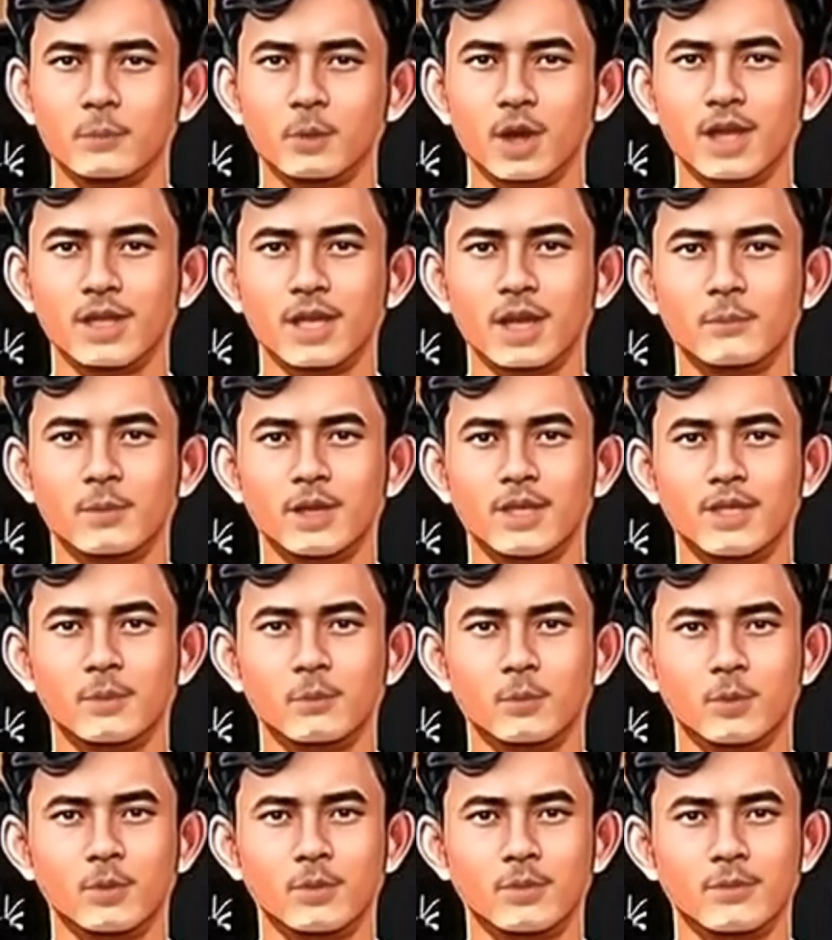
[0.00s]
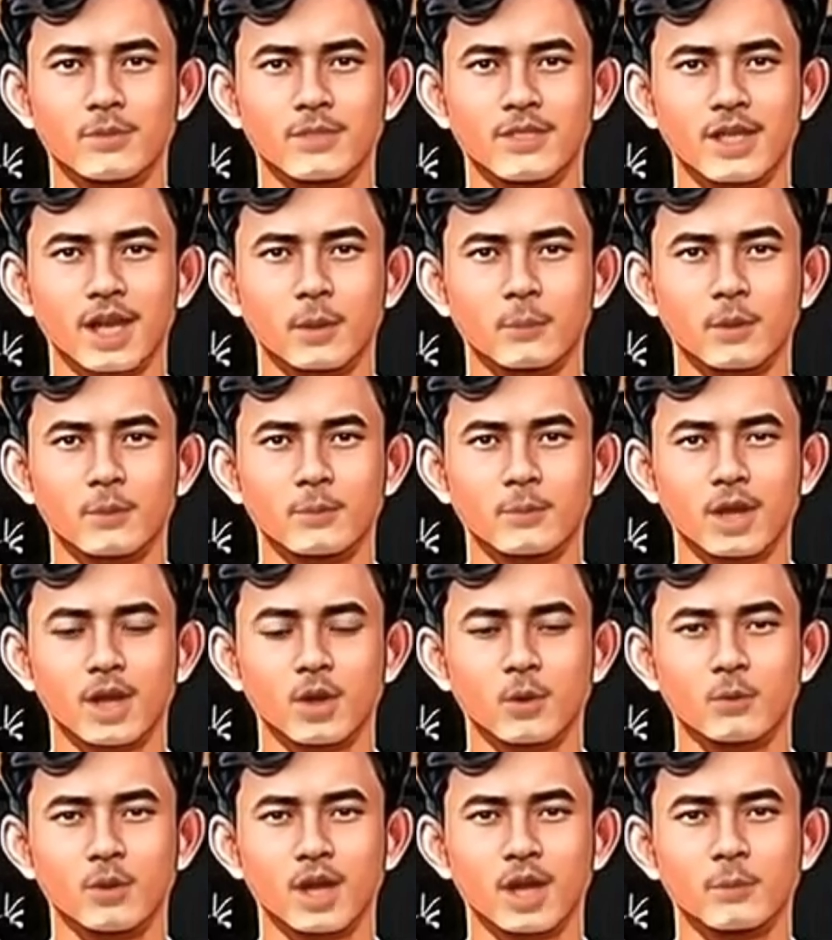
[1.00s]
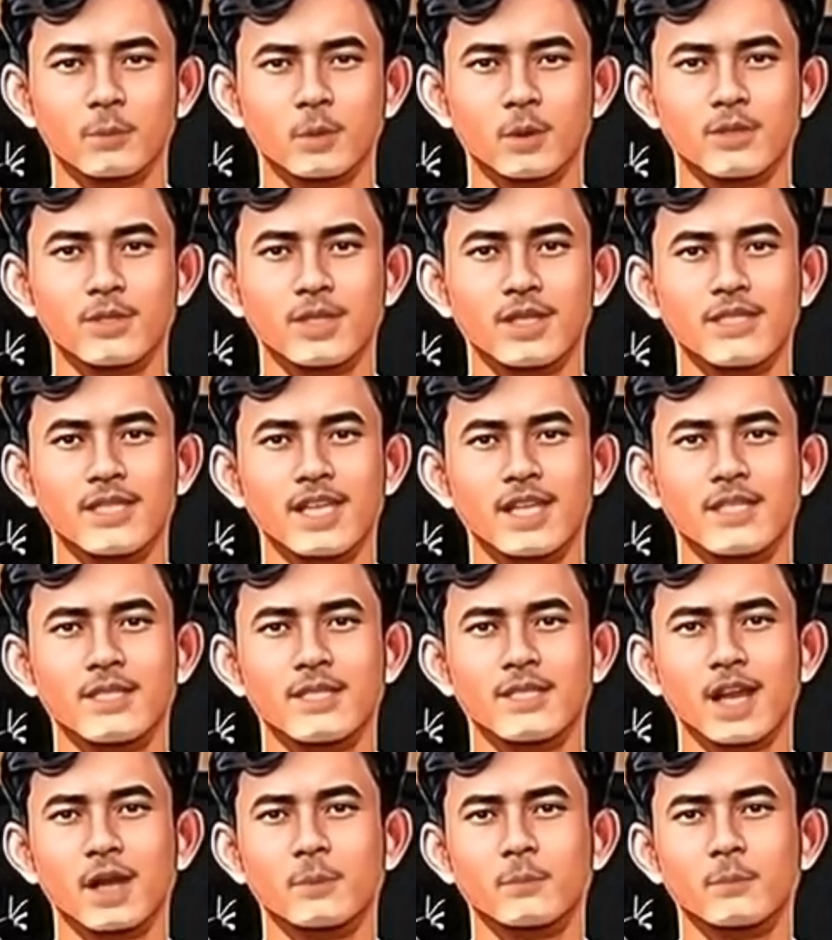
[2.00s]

Let's explore each concept and then discuss how